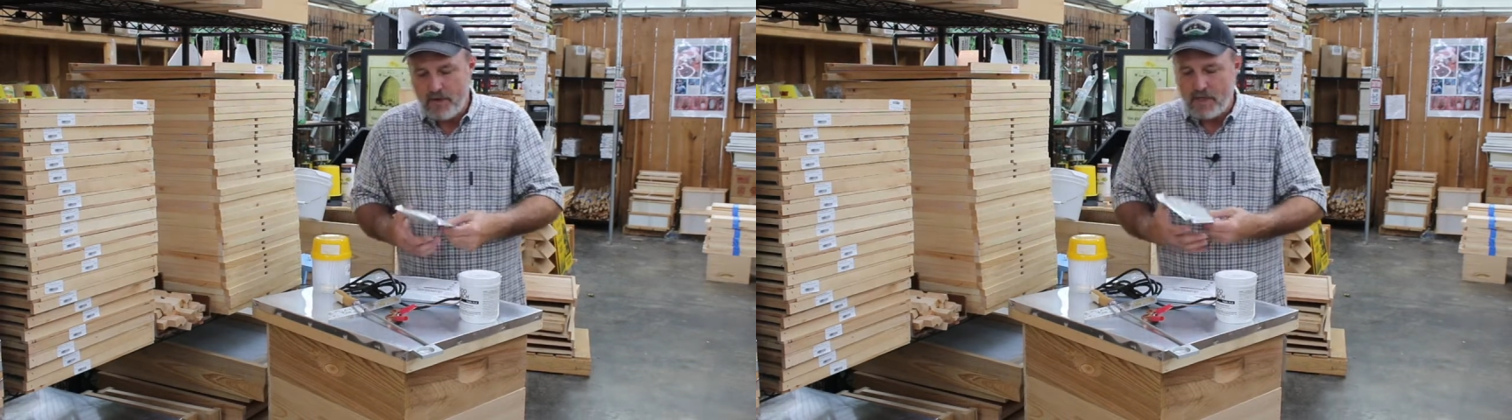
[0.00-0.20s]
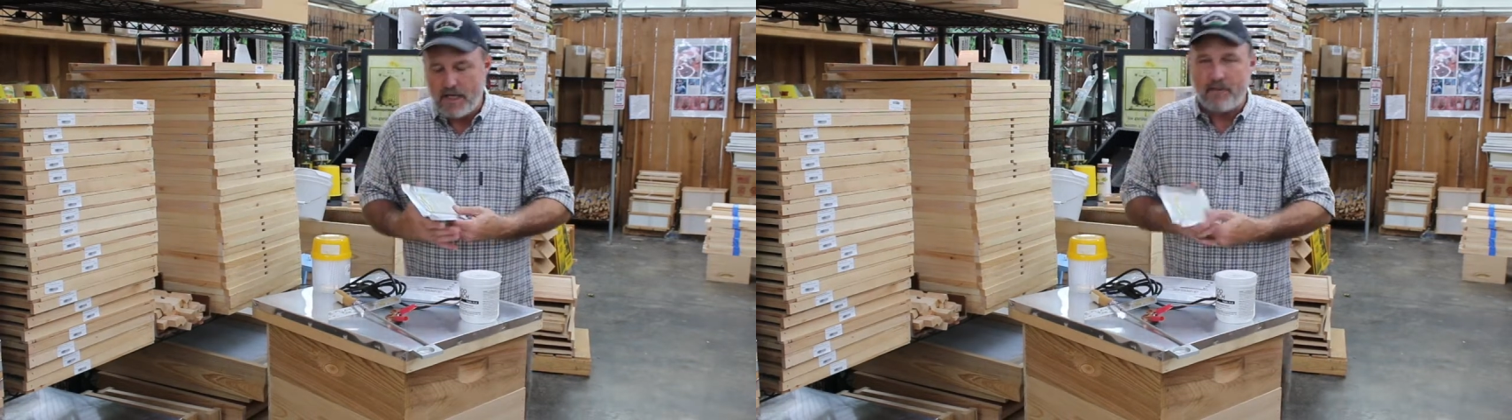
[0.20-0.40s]

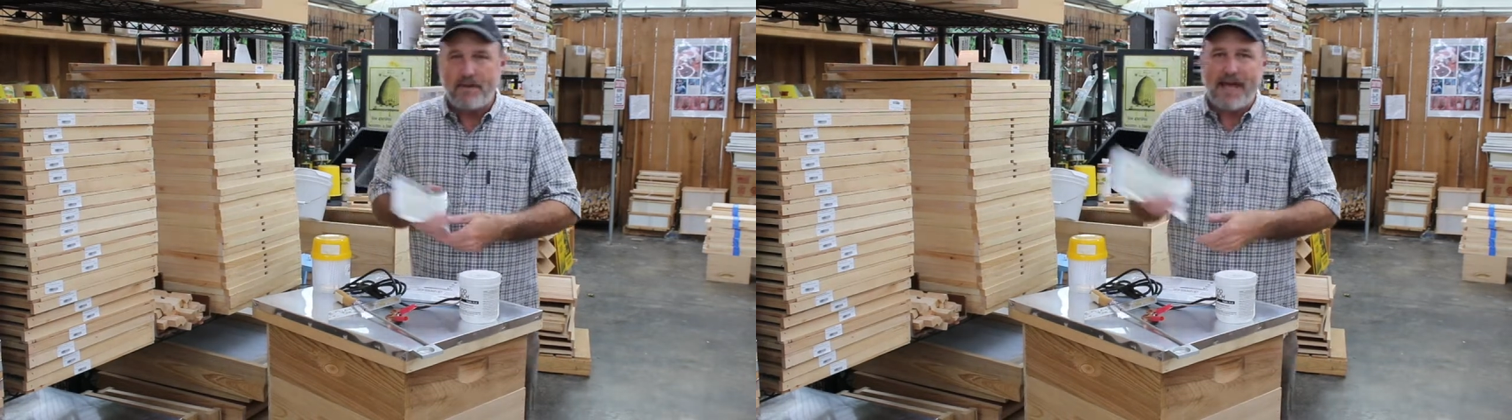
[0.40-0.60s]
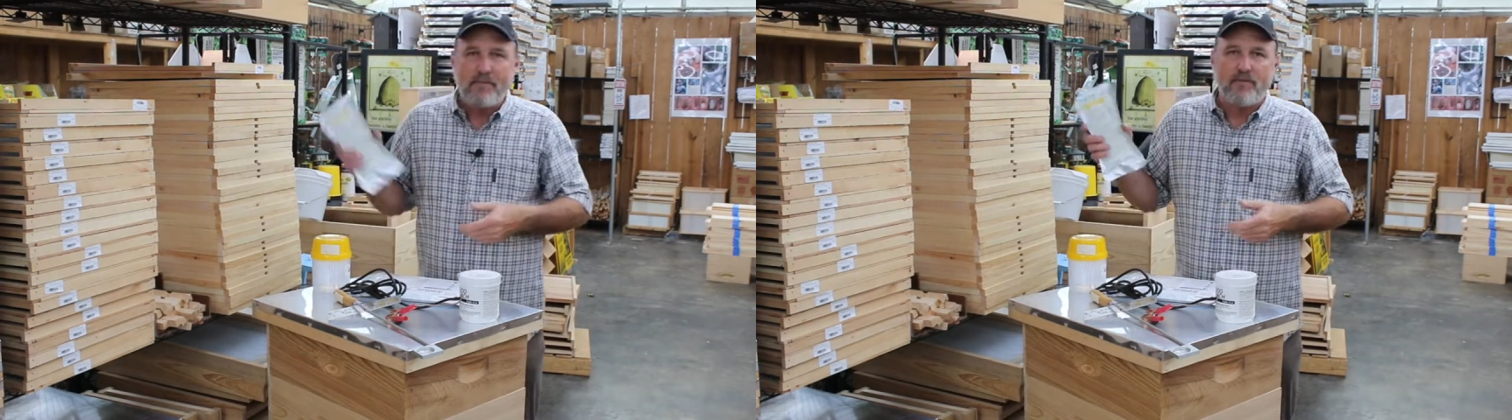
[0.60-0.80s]

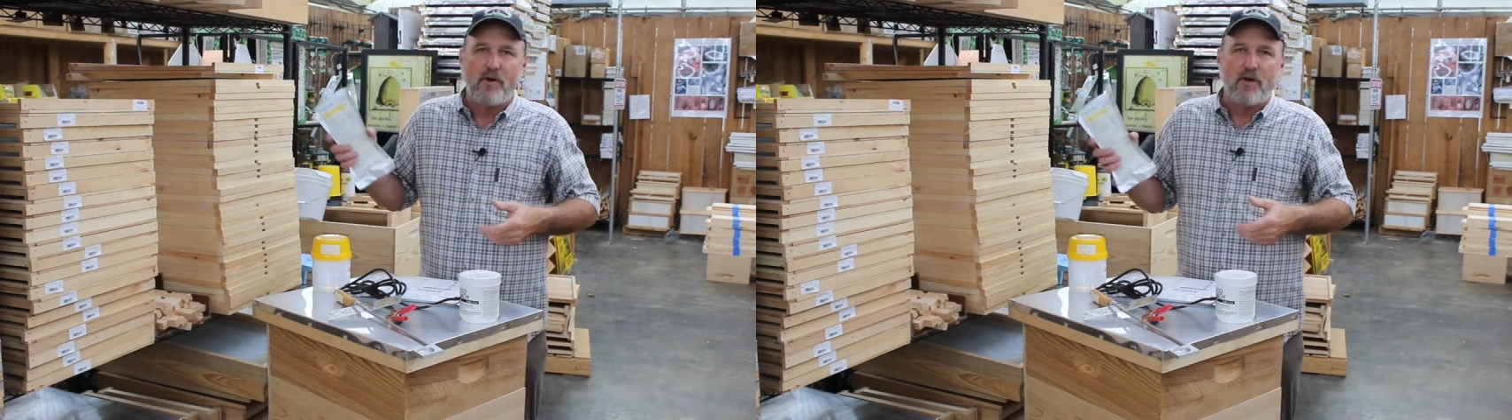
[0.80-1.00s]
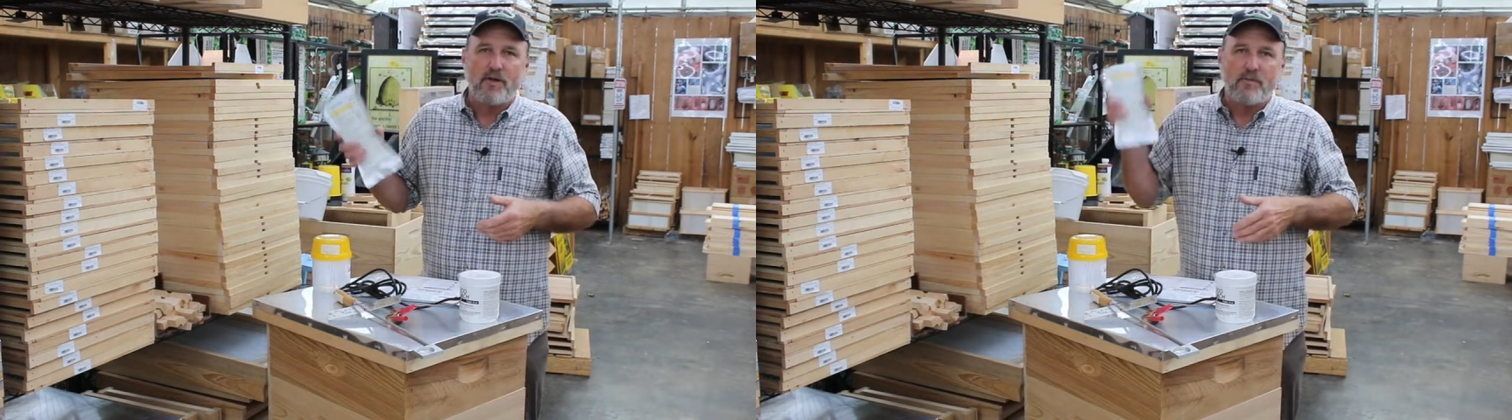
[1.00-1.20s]

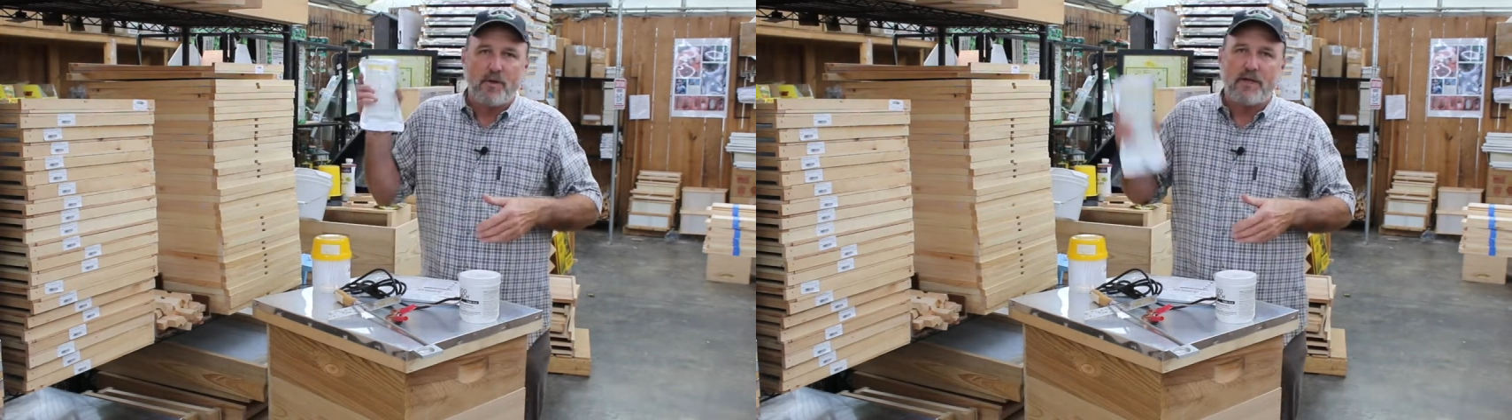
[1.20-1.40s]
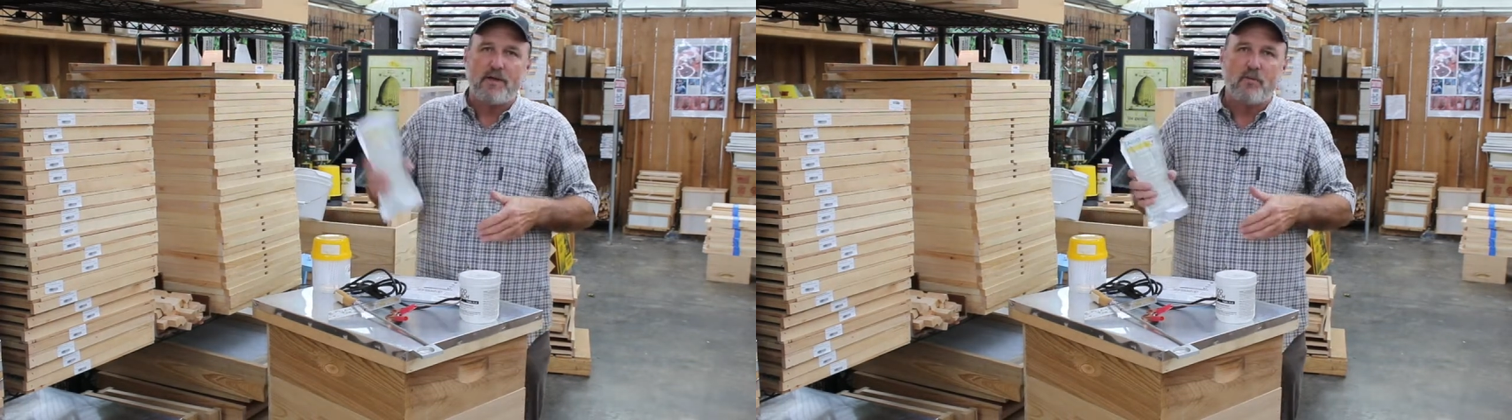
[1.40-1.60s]
Apivar, you
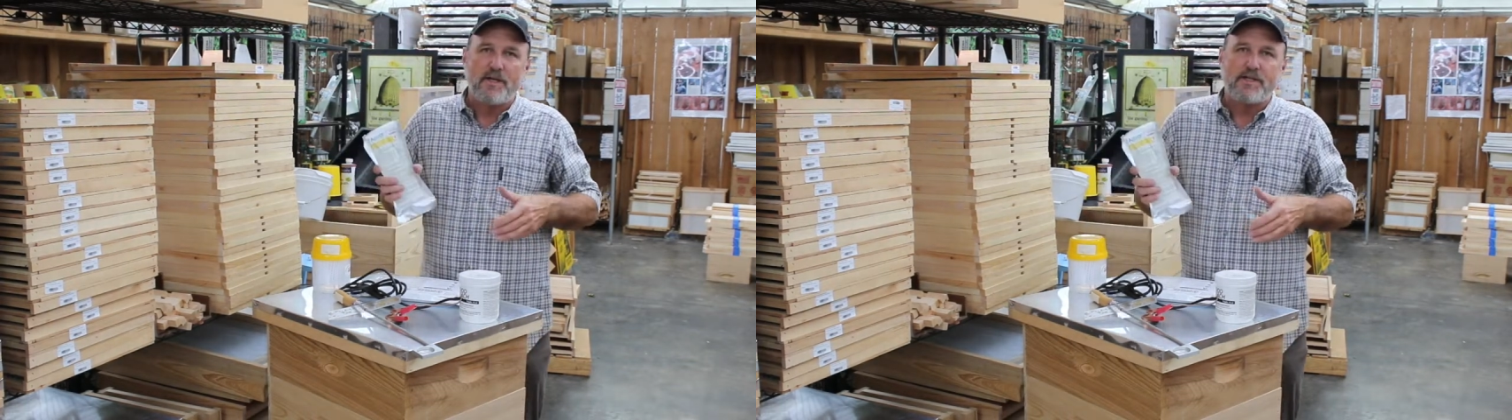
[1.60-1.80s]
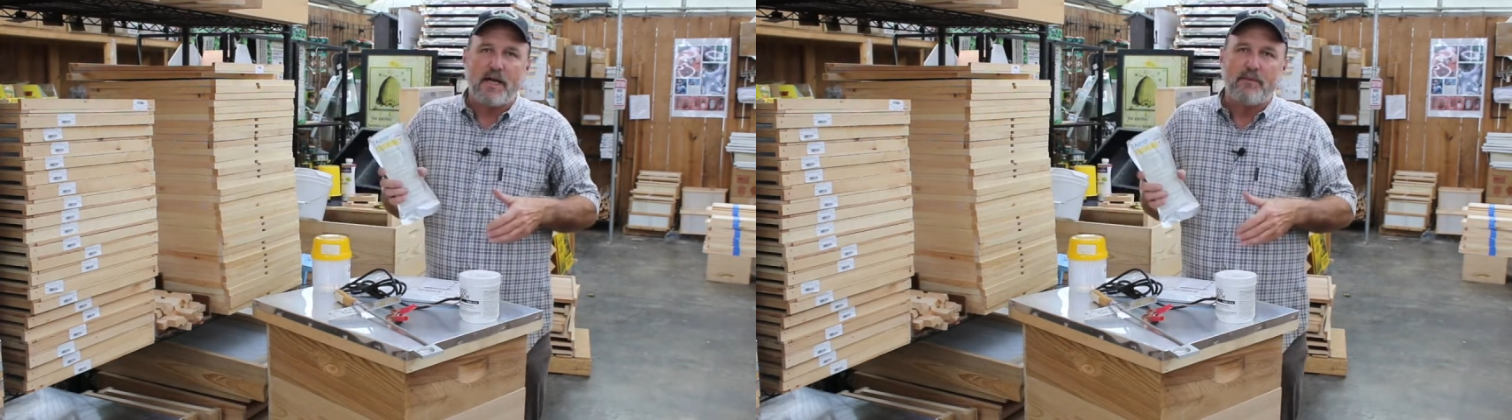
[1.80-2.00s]
put it in
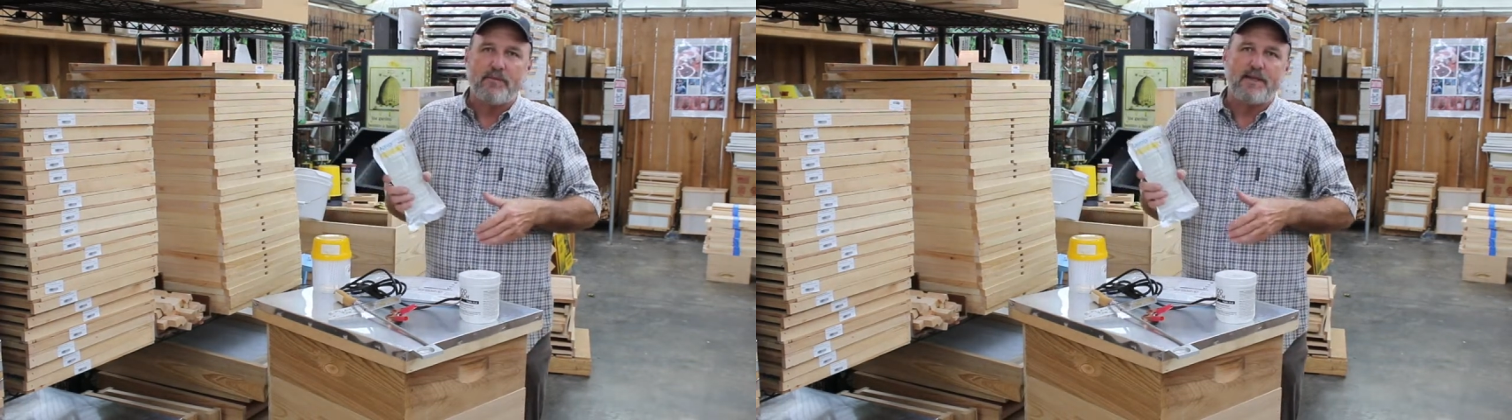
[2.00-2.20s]
1 time,